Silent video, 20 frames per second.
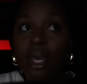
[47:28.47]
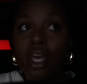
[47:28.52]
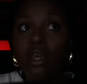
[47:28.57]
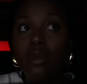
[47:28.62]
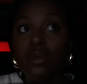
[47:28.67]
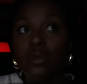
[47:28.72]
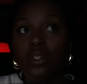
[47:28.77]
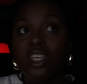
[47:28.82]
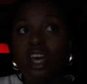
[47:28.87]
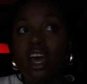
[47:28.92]
and
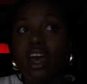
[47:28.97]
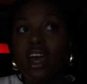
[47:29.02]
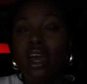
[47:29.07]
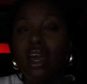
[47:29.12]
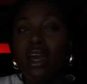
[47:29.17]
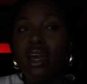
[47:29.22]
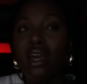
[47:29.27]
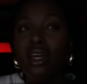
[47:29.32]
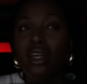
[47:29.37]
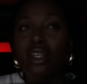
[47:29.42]
he was
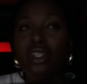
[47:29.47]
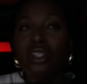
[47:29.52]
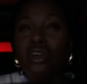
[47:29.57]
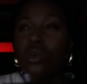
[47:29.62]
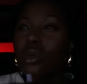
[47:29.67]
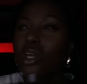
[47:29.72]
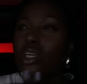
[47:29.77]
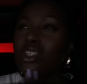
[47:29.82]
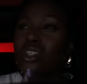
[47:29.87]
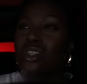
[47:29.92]
like,
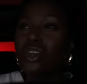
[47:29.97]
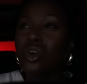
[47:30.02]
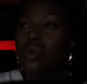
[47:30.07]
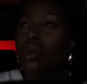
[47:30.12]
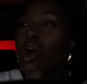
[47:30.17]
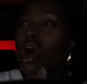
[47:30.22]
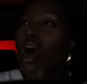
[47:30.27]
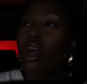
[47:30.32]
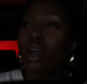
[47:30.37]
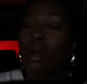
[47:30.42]
don't get so
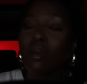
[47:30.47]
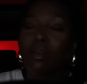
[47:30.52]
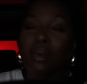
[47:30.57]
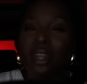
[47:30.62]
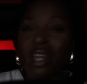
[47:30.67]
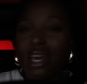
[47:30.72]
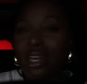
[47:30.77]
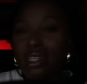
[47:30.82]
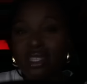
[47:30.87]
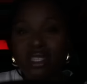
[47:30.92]
caught up
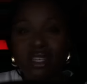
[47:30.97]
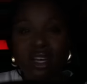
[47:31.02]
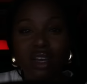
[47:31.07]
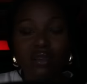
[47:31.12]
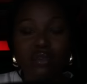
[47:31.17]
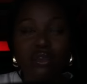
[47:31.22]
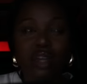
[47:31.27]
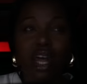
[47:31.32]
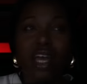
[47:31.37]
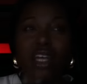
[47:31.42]
in that
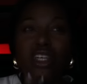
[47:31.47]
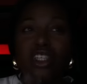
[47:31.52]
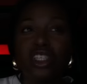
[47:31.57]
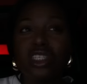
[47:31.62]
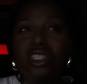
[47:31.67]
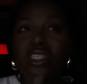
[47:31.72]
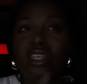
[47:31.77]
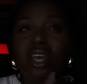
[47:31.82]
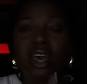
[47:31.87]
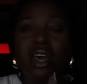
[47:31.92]
stuff, like
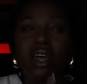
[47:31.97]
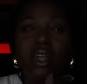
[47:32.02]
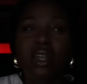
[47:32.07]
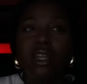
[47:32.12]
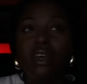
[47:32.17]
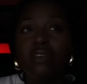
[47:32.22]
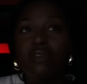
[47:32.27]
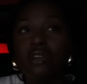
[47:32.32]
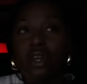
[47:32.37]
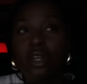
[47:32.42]
just
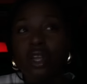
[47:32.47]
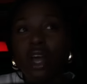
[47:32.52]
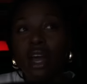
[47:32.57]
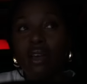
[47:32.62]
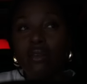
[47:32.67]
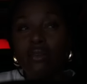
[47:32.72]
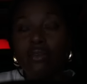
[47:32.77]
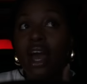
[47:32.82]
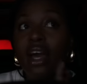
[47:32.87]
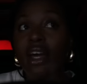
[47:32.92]
live your
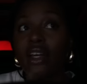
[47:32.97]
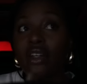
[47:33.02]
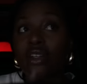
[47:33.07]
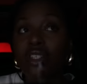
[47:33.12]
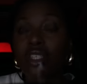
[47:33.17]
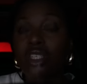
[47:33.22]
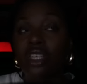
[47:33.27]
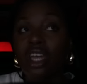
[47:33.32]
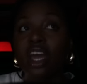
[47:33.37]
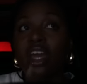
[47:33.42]
life. I
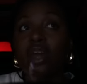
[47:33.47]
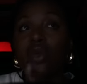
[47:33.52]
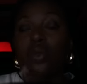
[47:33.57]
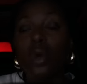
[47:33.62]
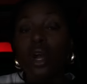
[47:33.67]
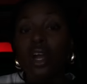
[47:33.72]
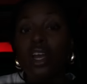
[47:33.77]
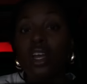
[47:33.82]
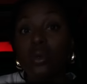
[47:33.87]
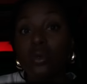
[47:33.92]
understand
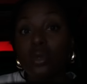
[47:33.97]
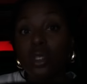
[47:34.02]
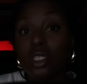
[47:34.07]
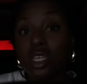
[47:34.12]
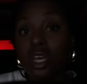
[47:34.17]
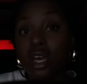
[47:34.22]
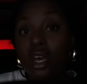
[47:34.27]
where he was